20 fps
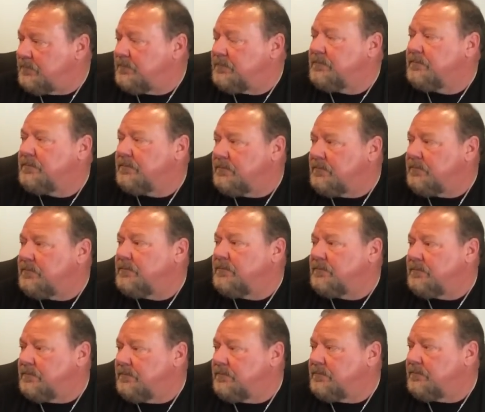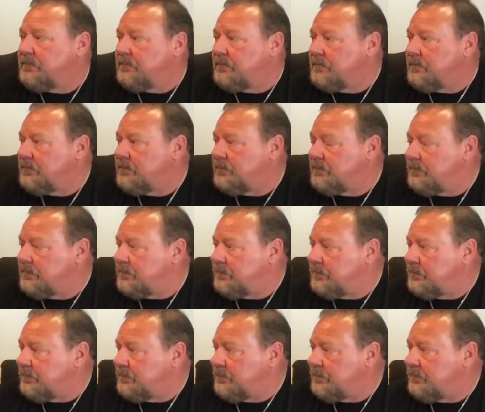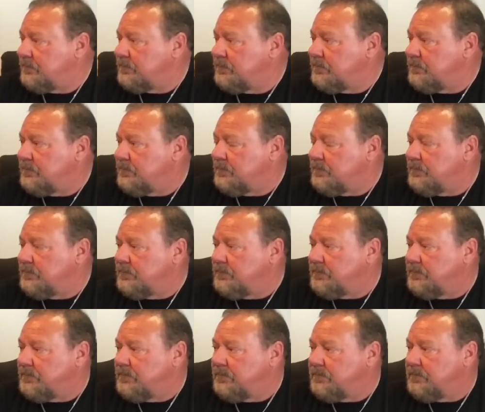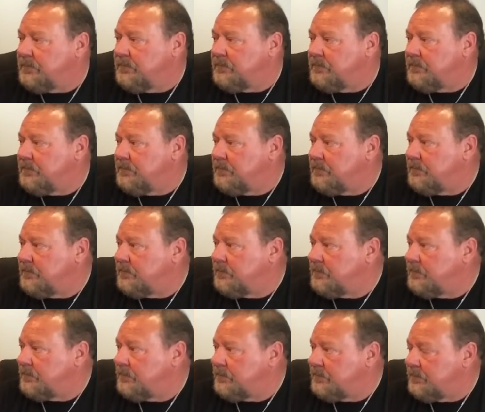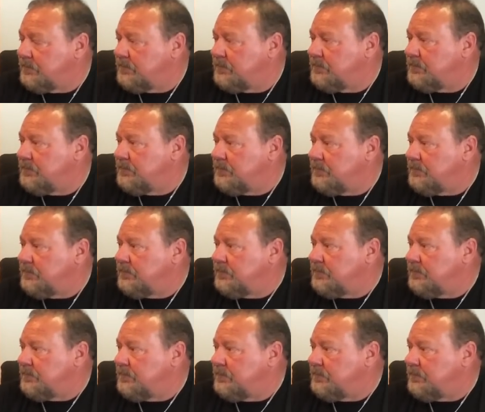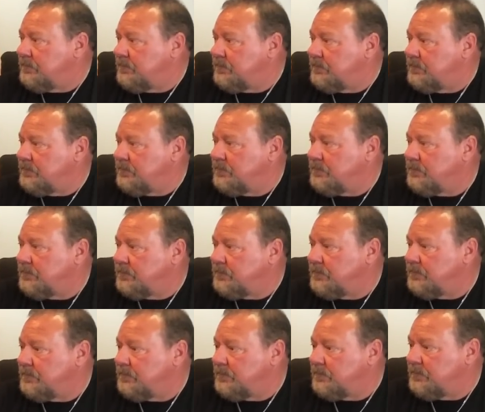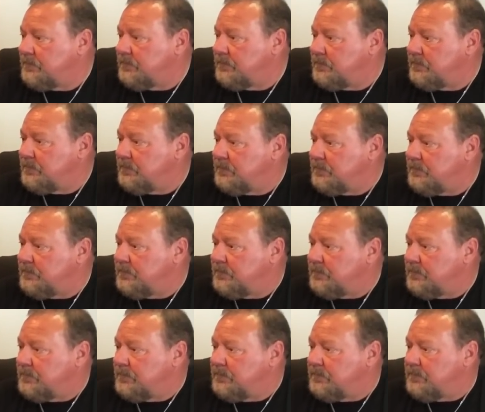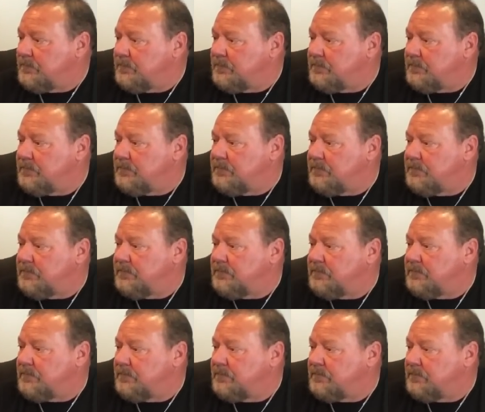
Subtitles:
This person isn't speaking.